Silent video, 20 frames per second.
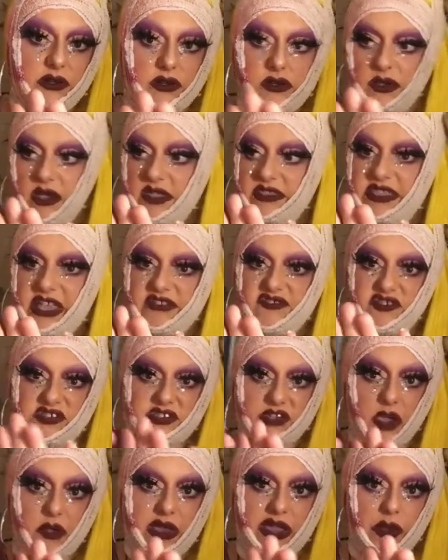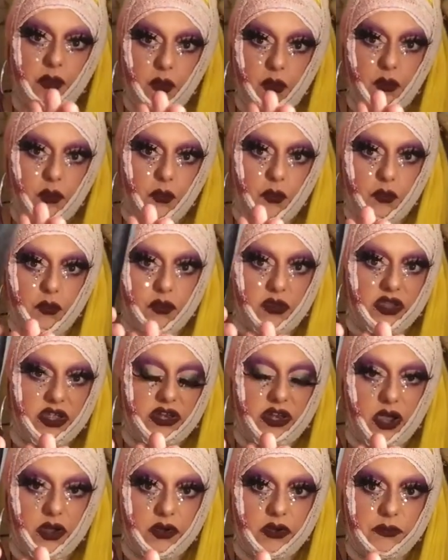and they're just going, you
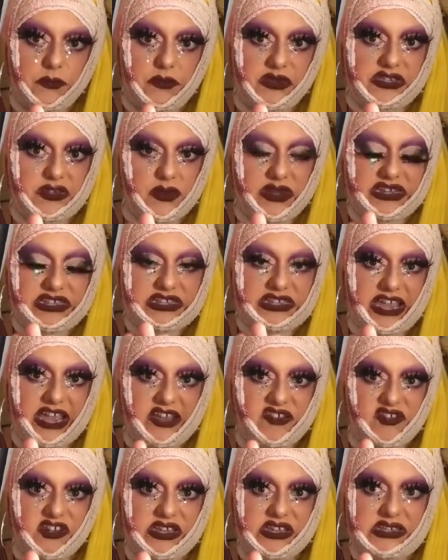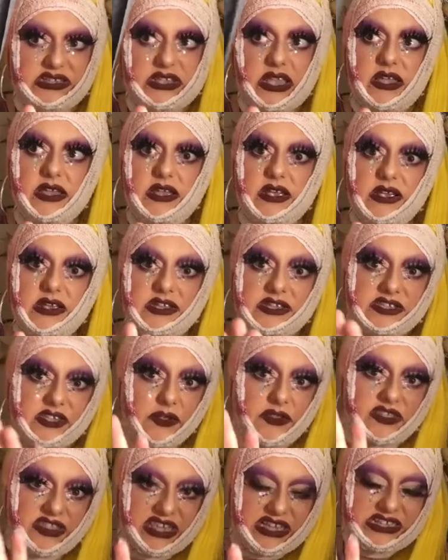know, between stages. So
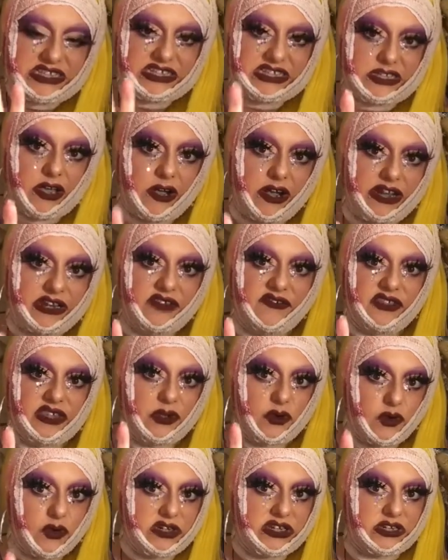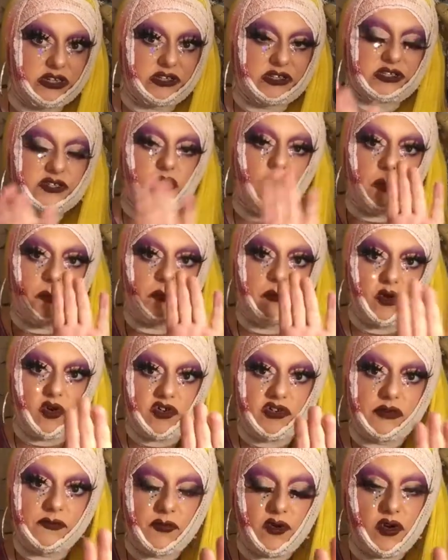this side of the audience got
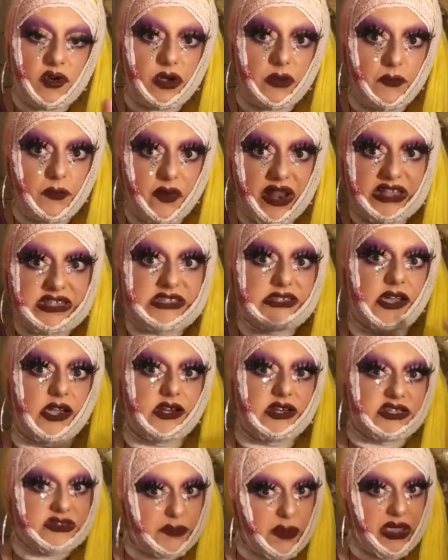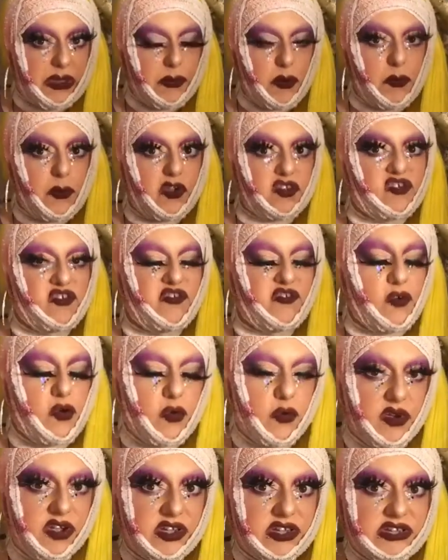more and more compressed. And as people pushed
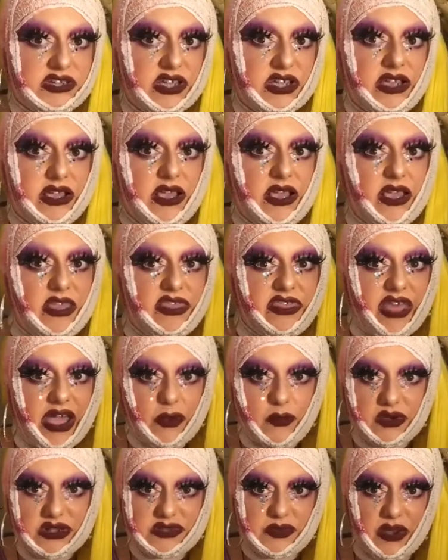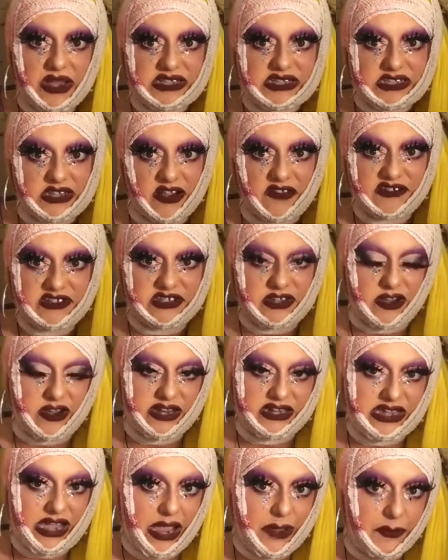forward, that was where stuff
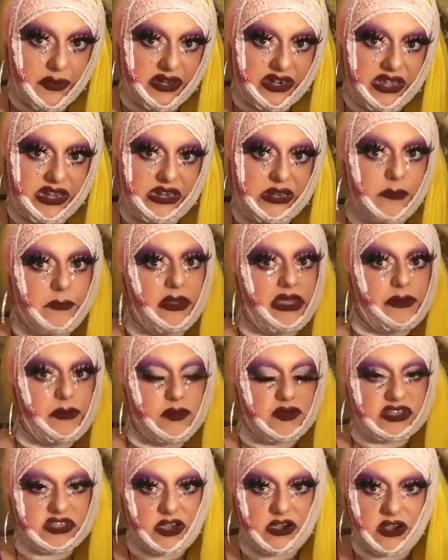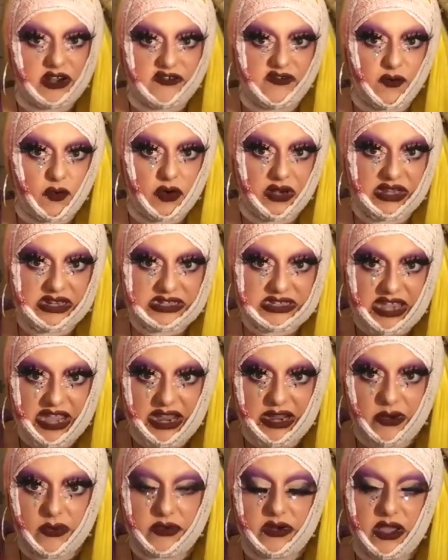started happening and people started falling
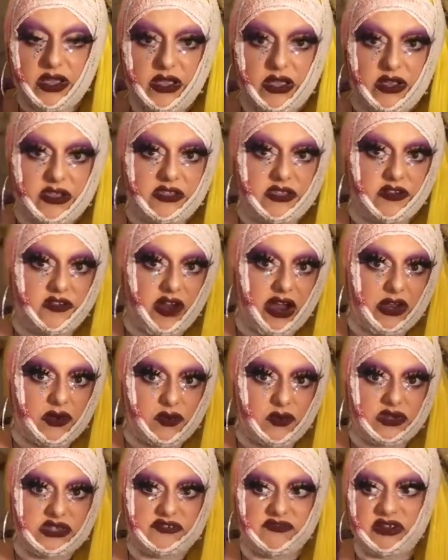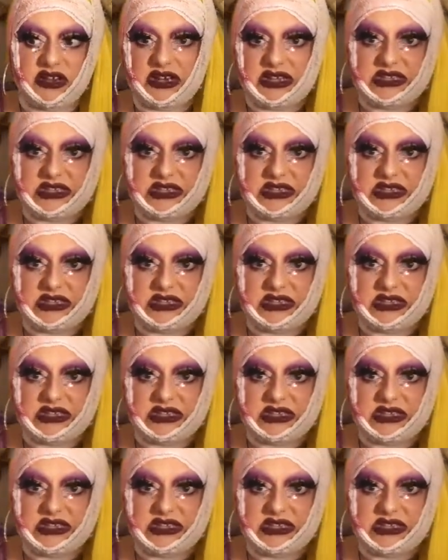down. The crowd was really